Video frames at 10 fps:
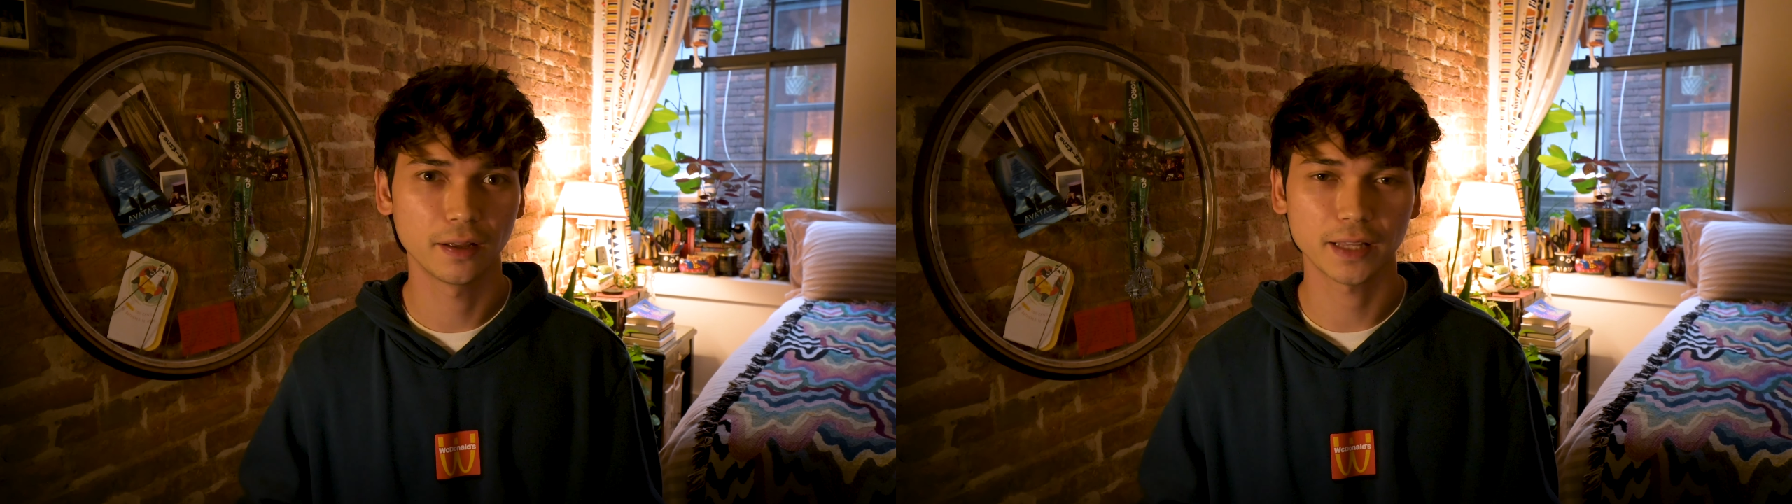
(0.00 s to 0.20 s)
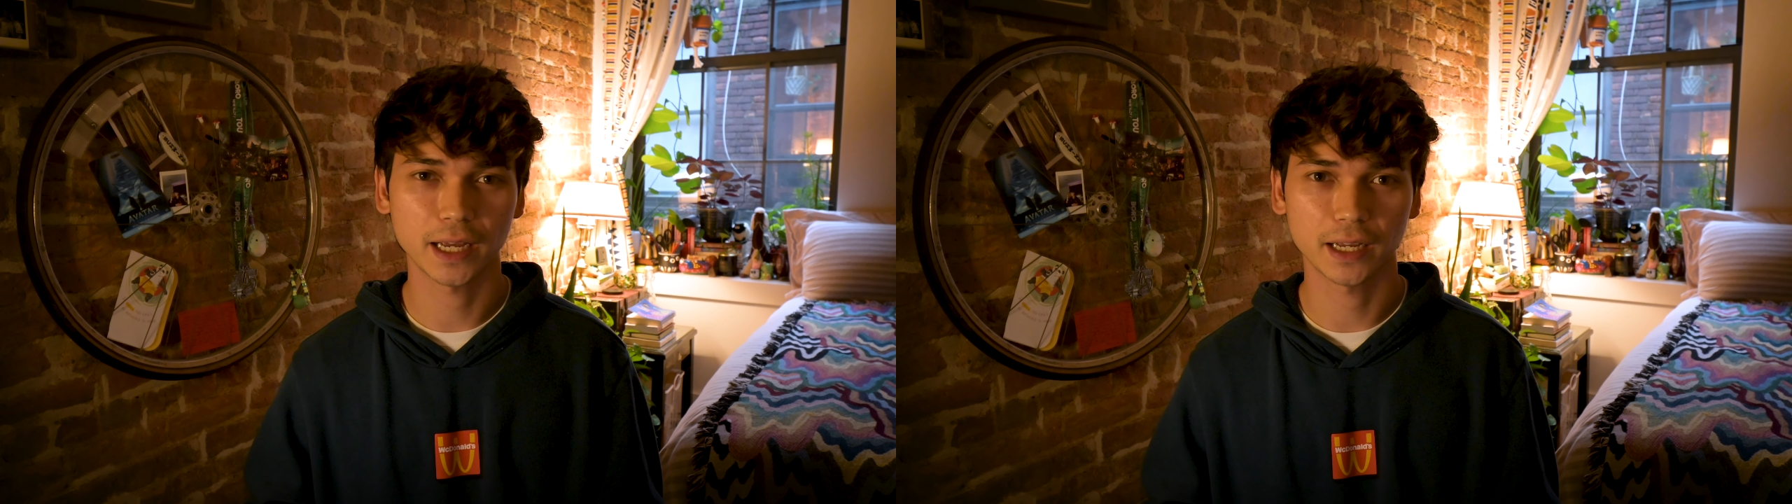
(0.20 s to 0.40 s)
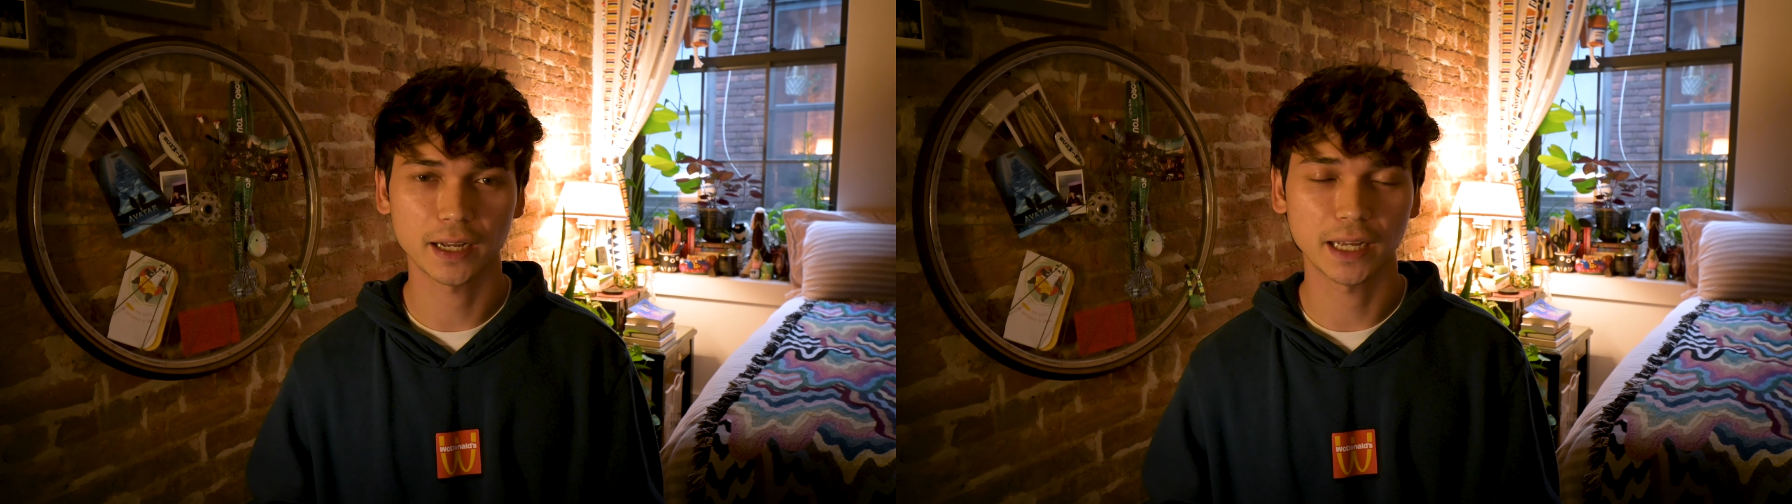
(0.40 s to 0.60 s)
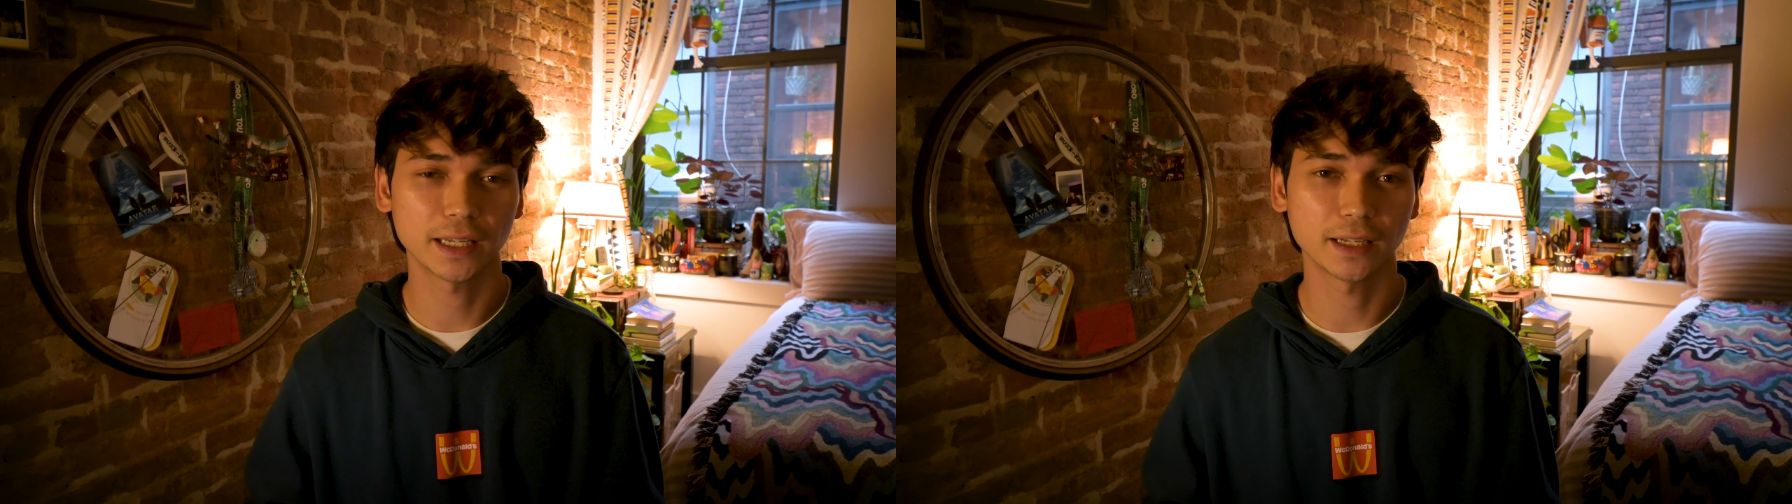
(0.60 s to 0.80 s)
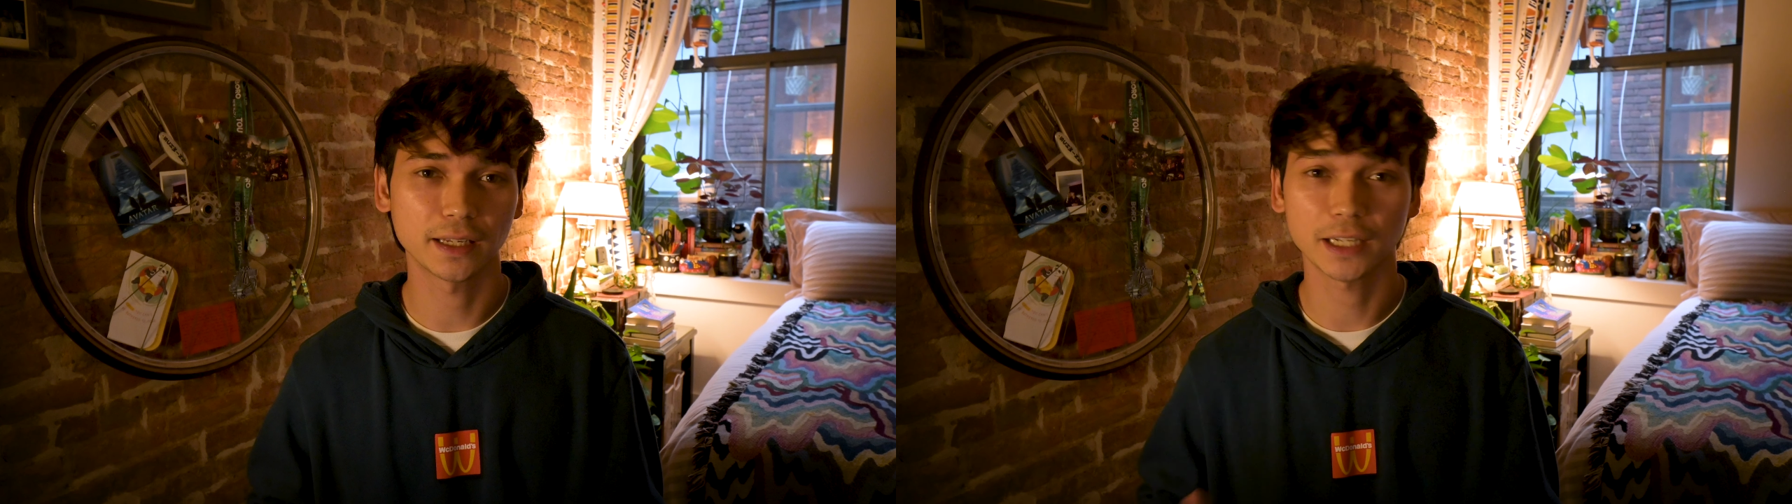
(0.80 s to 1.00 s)
that I
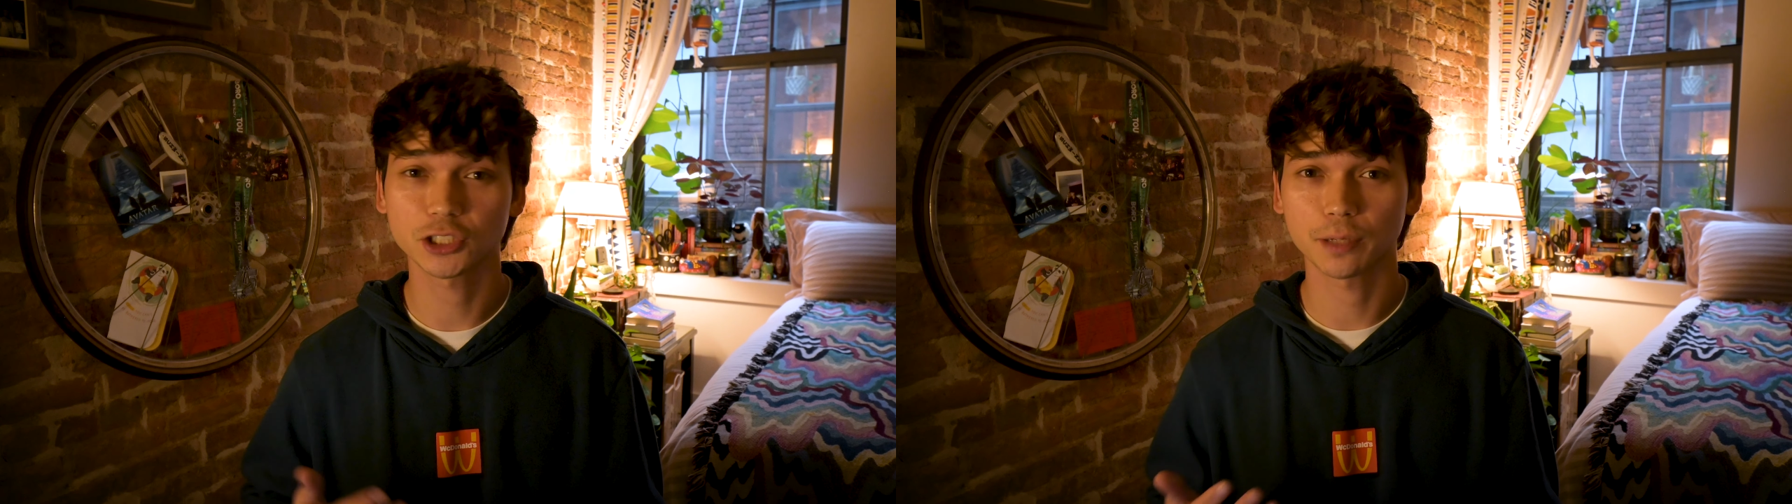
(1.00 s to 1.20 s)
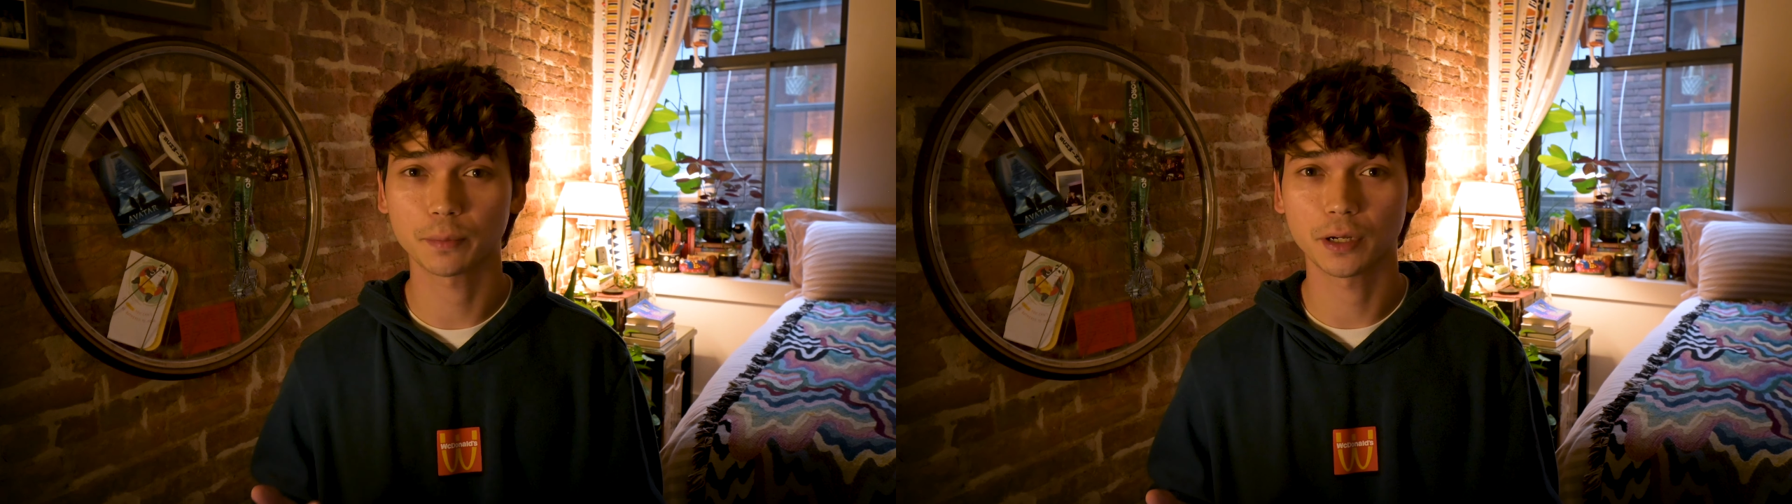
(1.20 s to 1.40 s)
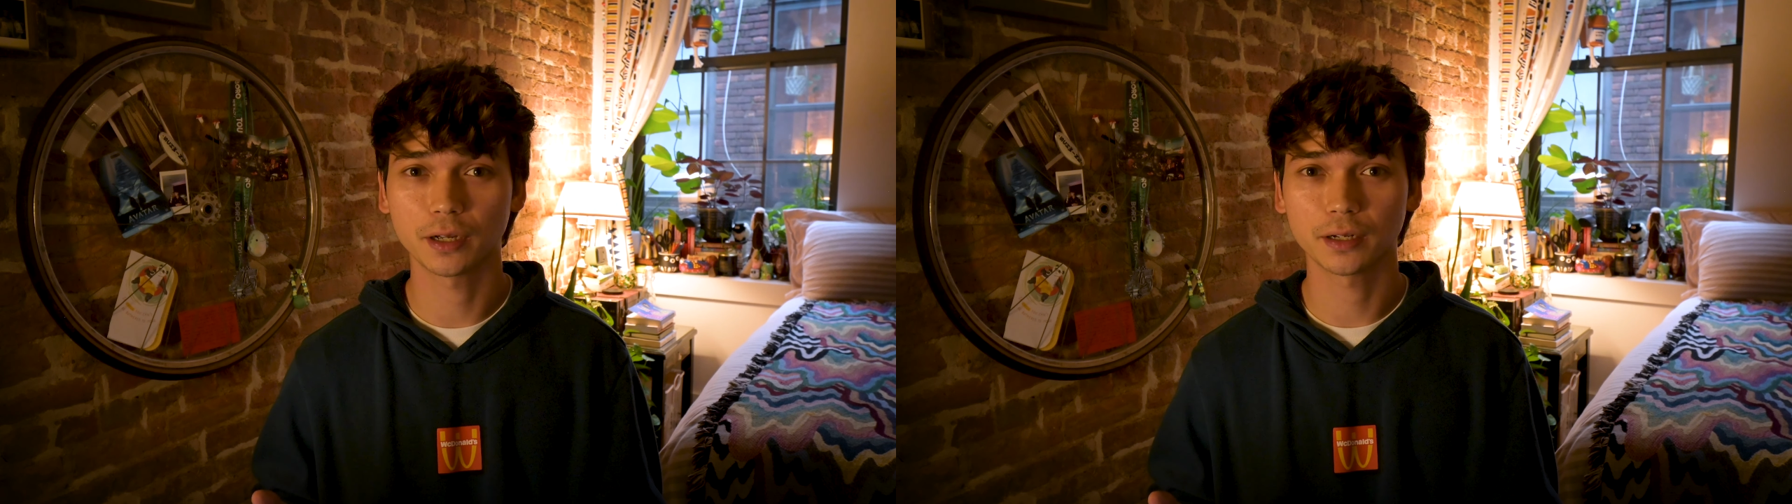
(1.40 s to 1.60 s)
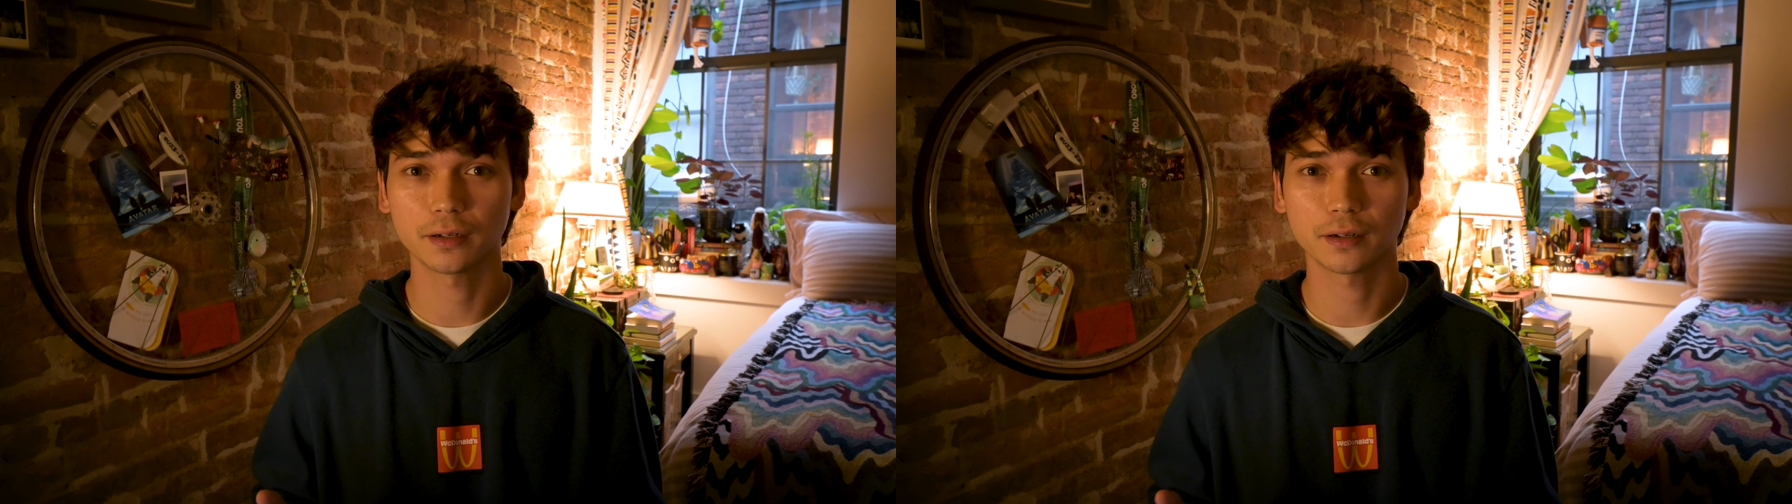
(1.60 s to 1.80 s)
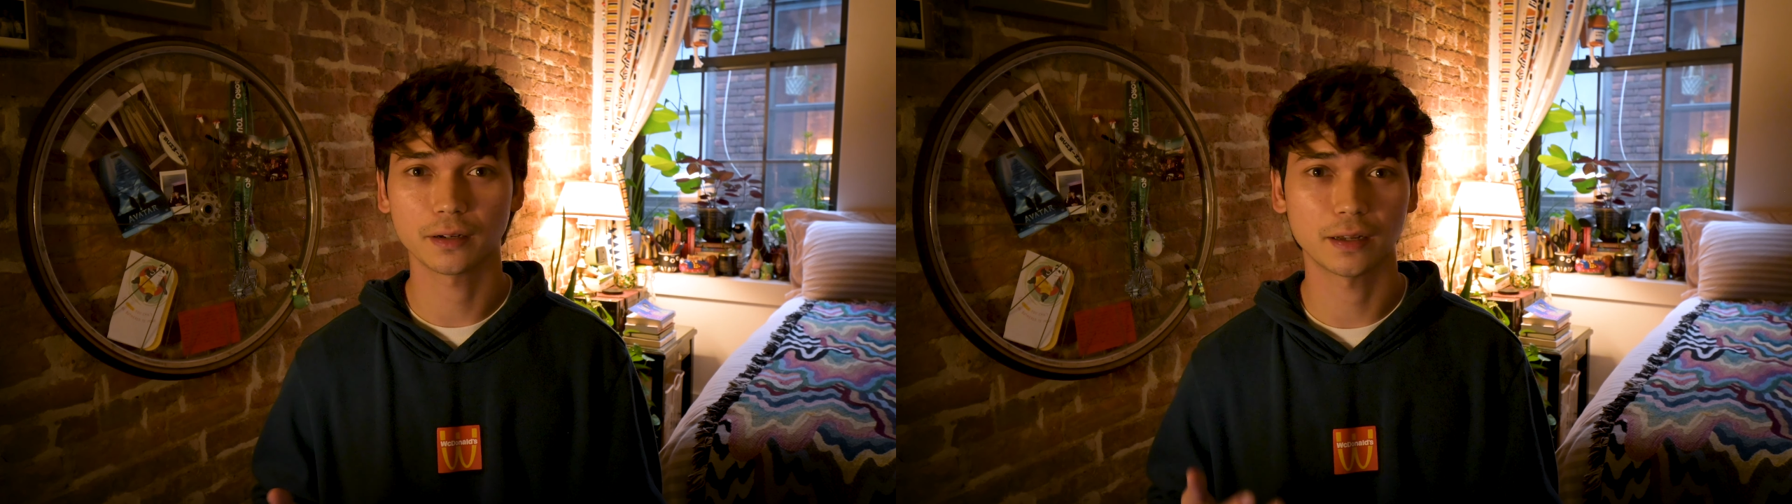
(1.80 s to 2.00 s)
can catch up
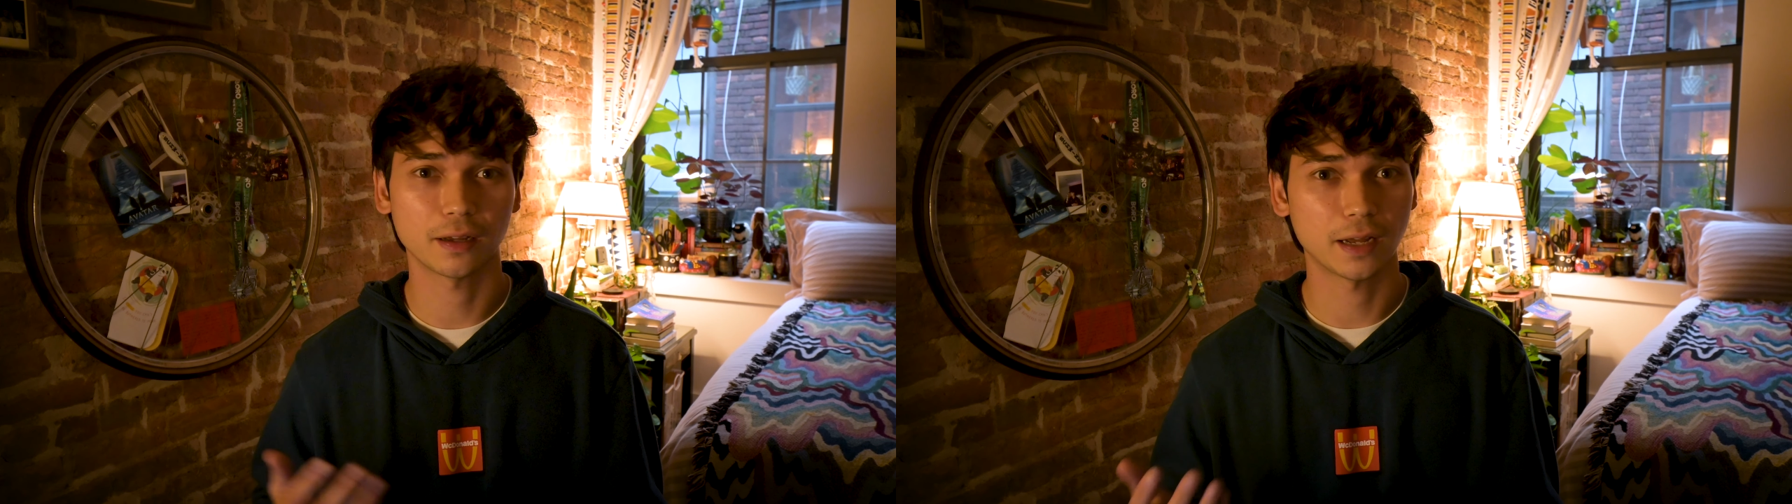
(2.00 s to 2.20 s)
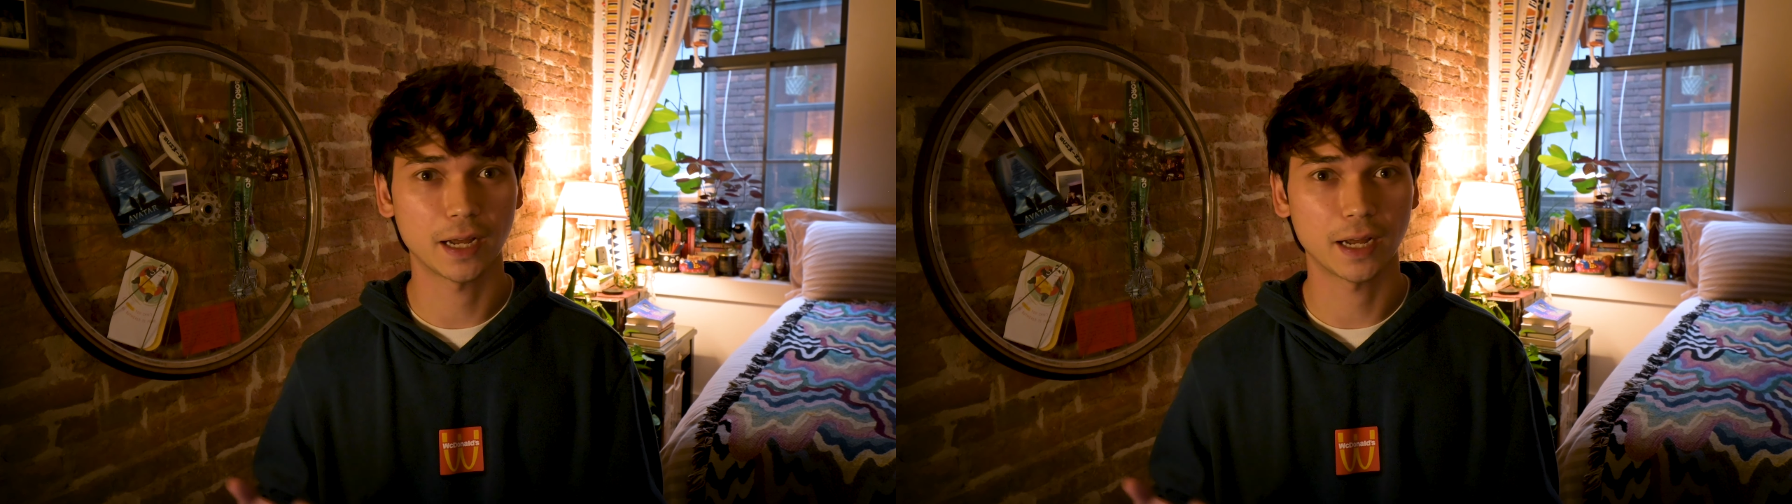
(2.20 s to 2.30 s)
on